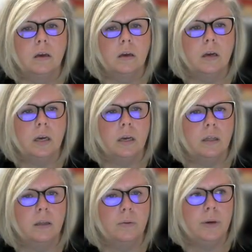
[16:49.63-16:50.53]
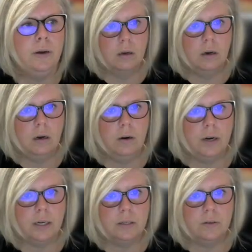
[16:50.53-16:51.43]
And there we go. All
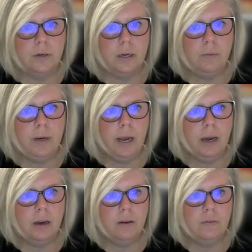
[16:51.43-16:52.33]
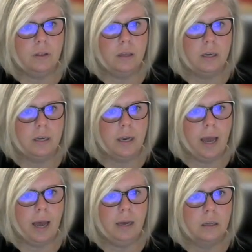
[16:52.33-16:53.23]
right, so now we have the
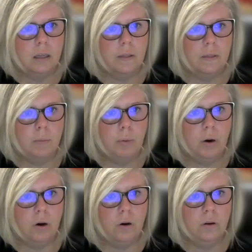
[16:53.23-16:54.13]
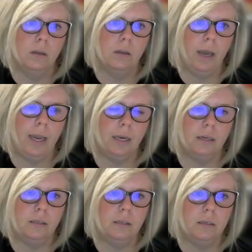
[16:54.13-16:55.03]
hat, the ball,
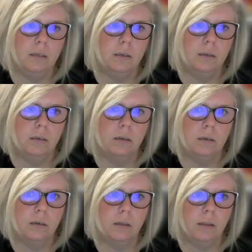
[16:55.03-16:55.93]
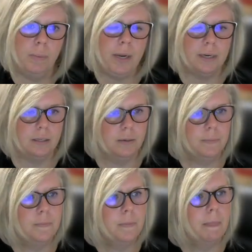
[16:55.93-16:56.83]
and the band.
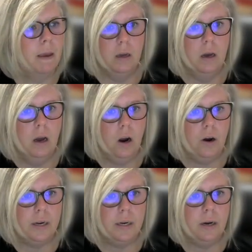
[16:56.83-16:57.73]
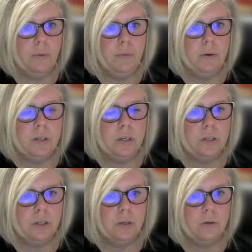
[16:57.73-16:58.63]
All right, now we want to
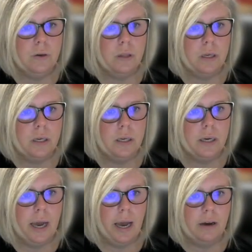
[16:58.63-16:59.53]
do the hat